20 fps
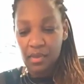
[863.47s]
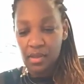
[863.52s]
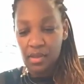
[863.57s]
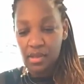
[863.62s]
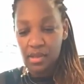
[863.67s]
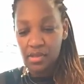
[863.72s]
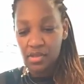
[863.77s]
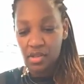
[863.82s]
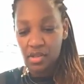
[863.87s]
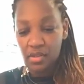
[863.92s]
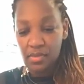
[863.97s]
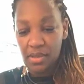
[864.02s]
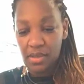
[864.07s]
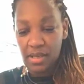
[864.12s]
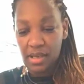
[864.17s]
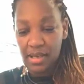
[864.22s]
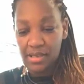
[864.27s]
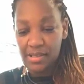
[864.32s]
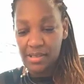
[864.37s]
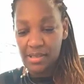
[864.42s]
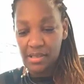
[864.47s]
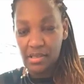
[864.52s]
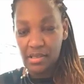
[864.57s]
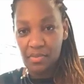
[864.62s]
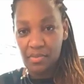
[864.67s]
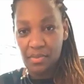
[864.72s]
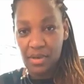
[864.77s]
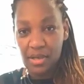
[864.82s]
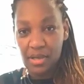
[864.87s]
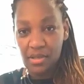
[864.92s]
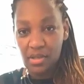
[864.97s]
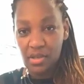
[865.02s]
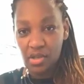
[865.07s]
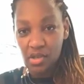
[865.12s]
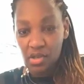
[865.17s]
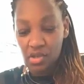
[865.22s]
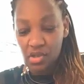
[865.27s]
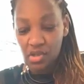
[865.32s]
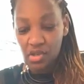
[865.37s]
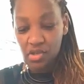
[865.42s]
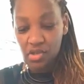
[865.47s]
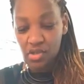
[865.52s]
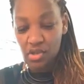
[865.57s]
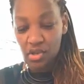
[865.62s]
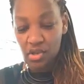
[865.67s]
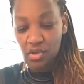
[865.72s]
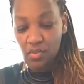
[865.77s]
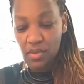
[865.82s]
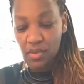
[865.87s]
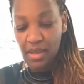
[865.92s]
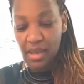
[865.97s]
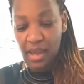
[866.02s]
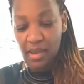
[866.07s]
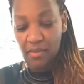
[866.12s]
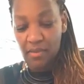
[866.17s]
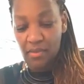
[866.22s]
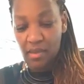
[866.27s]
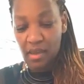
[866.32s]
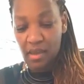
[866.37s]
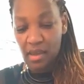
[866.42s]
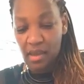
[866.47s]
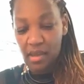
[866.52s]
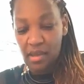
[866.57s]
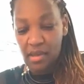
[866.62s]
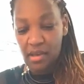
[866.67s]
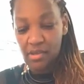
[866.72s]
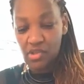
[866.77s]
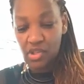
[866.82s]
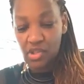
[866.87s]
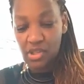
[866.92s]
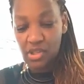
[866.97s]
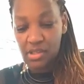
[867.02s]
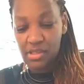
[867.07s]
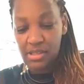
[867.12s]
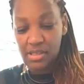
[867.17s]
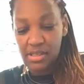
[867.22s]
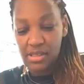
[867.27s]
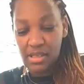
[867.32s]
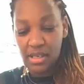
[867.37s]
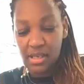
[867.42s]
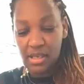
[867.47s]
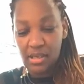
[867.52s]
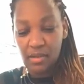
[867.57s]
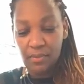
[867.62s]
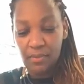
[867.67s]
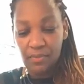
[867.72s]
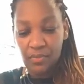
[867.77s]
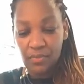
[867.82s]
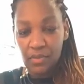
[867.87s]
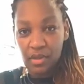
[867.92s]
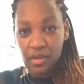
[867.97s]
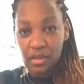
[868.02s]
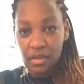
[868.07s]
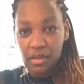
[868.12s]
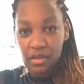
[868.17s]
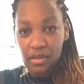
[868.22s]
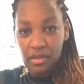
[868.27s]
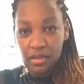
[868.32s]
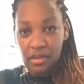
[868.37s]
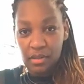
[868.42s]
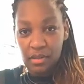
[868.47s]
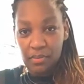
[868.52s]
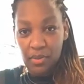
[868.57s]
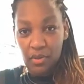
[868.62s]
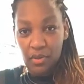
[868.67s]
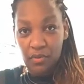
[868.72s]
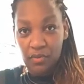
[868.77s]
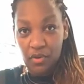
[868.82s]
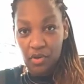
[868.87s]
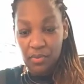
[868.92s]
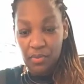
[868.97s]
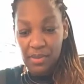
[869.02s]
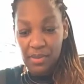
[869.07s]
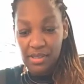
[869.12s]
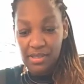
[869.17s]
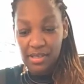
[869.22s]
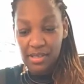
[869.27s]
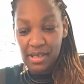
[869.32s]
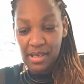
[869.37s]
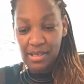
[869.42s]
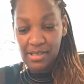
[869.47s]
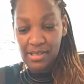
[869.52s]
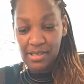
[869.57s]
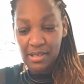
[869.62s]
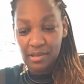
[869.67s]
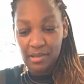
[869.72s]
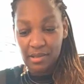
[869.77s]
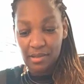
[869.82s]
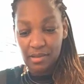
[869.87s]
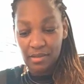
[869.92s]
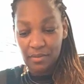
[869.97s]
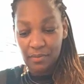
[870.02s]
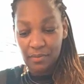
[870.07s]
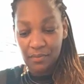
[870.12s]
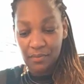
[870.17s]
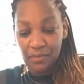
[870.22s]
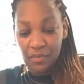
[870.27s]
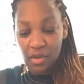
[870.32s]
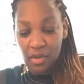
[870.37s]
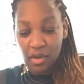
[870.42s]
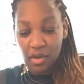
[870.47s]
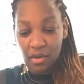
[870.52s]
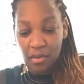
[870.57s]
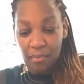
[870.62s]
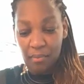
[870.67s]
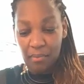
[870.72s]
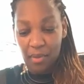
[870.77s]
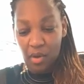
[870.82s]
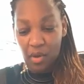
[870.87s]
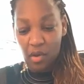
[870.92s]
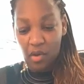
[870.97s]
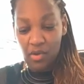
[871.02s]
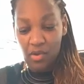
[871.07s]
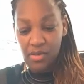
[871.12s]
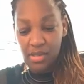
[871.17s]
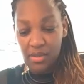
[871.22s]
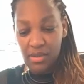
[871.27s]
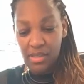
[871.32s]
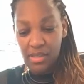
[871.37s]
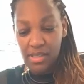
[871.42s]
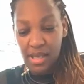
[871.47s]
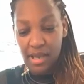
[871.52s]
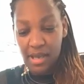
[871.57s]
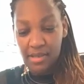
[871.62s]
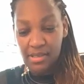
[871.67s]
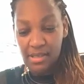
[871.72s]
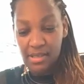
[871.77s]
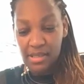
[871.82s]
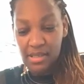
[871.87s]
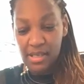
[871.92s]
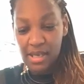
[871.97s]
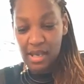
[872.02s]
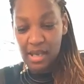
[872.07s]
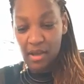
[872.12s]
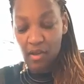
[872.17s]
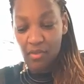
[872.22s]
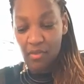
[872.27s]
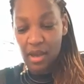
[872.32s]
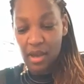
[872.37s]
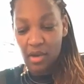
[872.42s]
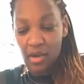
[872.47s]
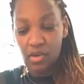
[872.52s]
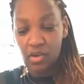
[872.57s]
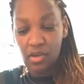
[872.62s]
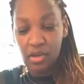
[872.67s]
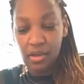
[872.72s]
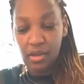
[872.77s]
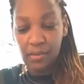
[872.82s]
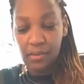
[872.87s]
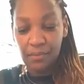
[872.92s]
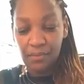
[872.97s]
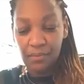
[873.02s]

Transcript: It's going to be nicely spread. So we're getting there, and as you can see, they're poofing up into nice little balls, and they're starting to take on that colour.